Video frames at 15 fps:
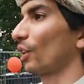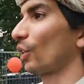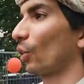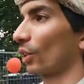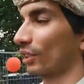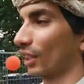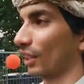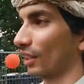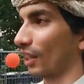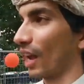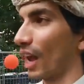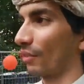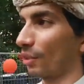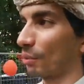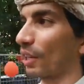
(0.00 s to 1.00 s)
No, it's like
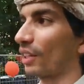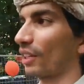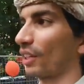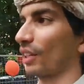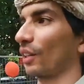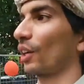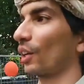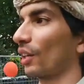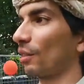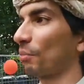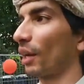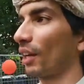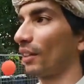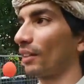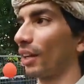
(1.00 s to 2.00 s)
everybody clearly
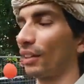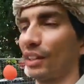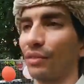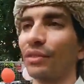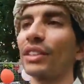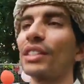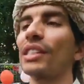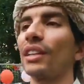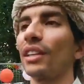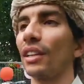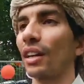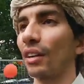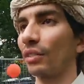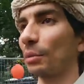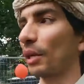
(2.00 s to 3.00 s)
made a difference in
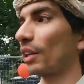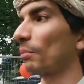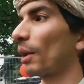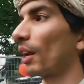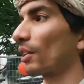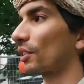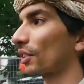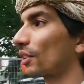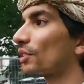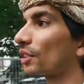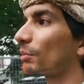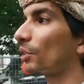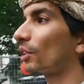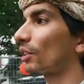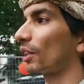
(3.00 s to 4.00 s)
here. Everybody managed to
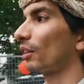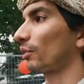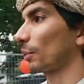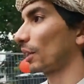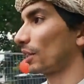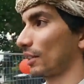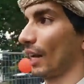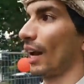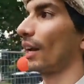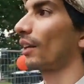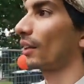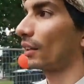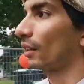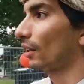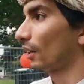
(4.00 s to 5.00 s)
contribute, and everybody's
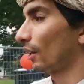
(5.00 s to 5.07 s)
adding.